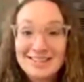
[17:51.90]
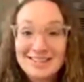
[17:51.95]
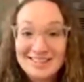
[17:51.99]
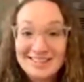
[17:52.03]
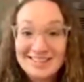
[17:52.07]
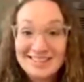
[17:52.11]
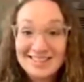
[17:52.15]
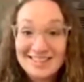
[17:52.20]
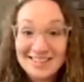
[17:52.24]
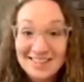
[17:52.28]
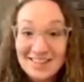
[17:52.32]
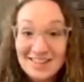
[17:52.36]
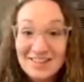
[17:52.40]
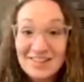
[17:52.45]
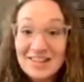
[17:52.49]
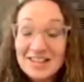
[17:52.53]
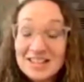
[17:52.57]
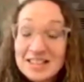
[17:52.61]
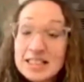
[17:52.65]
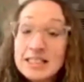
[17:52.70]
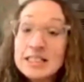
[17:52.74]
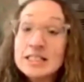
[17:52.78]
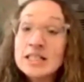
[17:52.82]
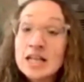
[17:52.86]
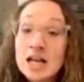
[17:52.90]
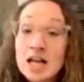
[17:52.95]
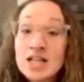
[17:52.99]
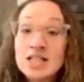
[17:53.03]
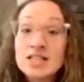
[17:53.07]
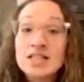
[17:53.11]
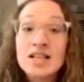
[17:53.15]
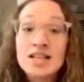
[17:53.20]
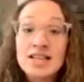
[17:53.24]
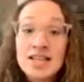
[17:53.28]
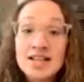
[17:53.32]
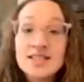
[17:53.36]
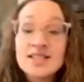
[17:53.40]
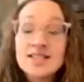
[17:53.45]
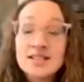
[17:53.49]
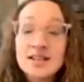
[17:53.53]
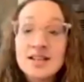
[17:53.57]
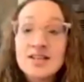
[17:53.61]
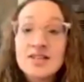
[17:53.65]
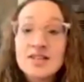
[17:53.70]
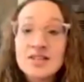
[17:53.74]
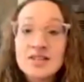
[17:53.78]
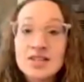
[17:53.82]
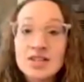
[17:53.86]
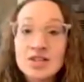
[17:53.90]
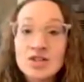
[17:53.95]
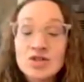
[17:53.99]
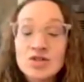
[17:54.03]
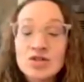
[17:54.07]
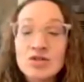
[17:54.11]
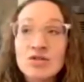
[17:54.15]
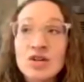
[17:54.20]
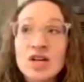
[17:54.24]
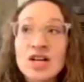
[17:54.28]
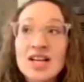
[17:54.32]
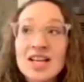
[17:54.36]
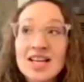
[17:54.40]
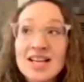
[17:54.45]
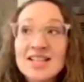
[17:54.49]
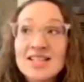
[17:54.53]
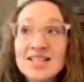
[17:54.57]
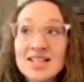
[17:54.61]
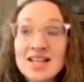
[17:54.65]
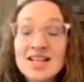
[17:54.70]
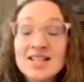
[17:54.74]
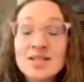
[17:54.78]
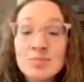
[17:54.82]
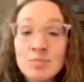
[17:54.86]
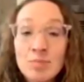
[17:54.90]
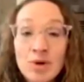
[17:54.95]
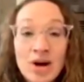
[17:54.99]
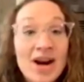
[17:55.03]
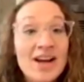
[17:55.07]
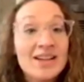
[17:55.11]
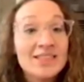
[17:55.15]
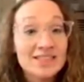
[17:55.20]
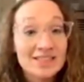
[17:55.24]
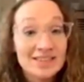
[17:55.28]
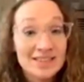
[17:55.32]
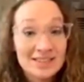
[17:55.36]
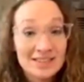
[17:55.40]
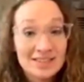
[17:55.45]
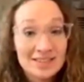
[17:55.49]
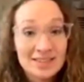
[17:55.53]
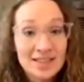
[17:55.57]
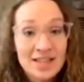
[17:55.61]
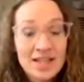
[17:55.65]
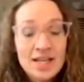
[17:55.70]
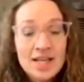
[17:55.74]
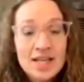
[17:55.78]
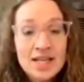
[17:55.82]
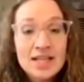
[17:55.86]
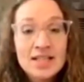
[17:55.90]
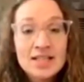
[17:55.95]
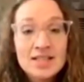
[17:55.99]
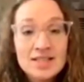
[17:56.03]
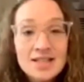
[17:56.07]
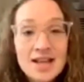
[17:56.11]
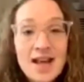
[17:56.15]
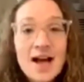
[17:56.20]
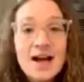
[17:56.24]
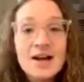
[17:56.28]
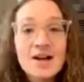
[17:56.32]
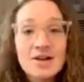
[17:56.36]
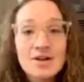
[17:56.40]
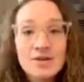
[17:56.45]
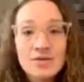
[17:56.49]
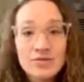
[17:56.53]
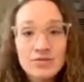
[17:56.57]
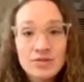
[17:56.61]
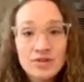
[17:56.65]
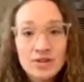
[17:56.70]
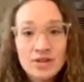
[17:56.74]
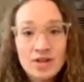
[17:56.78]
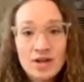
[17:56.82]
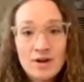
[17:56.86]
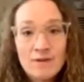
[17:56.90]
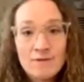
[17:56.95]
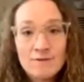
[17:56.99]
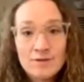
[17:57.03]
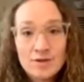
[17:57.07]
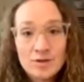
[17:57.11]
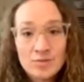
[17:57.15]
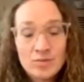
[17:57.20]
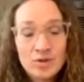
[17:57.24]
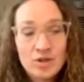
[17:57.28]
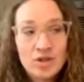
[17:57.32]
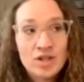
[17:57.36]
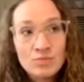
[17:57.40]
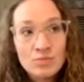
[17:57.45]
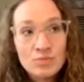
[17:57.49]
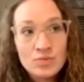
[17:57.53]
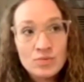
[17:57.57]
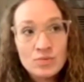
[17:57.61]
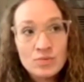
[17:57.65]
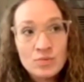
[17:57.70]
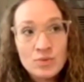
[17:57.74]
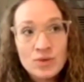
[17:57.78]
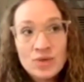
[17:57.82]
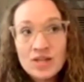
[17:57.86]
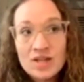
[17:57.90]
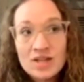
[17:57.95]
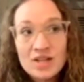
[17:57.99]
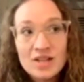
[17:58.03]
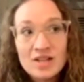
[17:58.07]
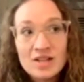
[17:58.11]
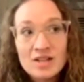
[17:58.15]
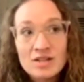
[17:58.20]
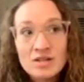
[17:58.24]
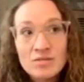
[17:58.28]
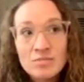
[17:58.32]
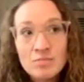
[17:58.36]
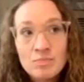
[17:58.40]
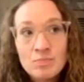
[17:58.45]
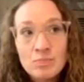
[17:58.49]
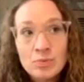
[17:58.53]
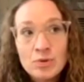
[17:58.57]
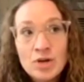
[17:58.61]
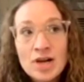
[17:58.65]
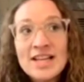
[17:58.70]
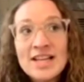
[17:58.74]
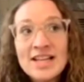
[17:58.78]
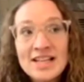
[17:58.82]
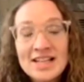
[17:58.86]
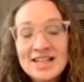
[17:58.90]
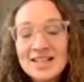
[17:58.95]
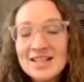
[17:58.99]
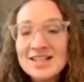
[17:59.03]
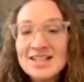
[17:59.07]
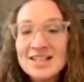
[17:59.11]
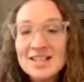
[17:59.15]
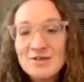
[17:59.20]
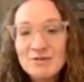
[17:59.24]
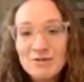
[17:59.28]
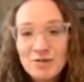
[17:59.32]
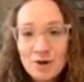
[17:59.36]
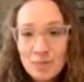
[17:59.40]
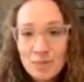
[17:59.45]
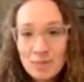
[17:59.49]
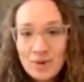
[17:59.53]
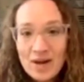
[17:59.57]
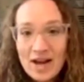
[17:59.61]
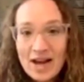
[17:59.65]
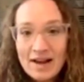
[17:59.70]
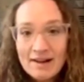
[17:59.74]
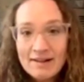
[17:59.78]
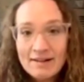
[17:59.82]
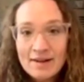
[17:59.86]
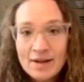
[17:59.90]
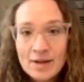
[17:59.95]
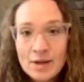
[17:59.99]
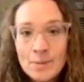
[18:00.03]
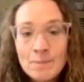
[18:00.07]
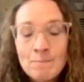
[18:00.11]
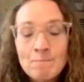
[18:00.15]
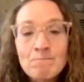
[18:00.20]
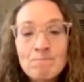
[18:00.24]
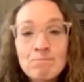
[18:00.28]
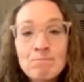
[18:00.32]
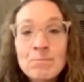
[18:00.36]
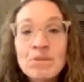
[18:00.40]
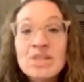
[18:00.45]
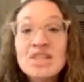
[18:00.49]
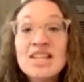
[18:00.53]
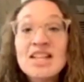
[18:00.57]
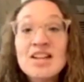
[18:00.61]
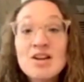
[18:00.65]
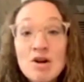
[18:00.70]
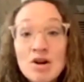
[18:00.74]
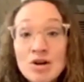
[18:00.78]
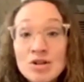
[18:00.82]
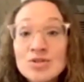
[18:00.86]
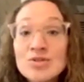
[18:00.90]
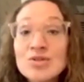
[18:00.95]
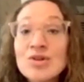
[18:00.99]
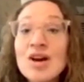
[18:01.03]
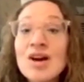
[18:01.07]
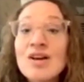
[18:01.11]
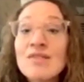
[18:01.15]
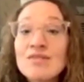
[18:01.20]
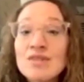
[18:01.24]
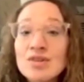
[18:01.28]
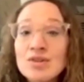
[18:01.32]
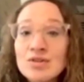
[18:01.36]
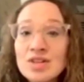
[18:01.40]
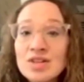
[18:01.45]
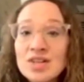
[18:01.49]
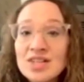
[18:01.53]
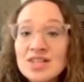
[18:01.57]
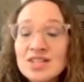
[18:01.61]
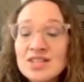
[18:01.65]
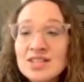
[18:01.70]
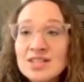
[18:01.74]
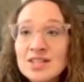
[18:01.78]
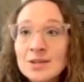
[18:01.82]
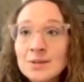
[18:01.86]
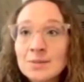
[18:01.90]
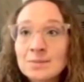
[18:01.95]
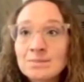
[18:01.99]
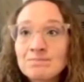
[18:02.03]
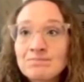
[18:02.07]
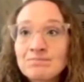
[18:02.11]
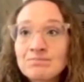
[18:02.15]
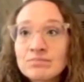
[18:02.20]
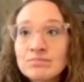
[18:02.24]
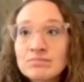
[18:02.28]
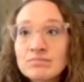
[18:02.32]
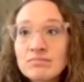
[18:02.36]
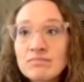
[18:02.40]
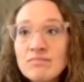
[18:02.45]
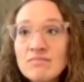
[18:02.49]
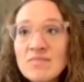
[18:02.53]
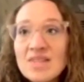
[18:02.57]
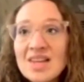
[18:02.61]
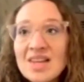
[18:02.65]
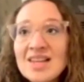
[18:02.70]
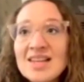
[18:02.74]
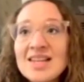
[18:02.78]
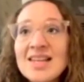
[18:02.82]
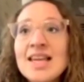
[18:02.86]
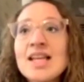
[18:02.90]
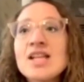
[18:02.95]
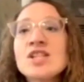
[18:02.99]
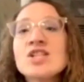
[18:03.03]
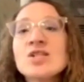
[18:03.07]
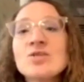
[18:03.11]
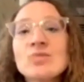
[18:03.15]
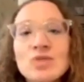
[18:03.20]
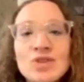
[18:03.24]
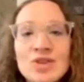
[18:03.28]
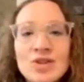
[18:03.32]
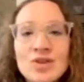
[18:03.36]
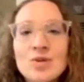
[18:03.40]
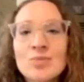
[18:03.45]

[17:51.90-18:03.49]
because it does. And that's another thing too. It takes practice. It is not going to feel comfortable. We're breaking a default pattern. But then also, I've noticed engaging with other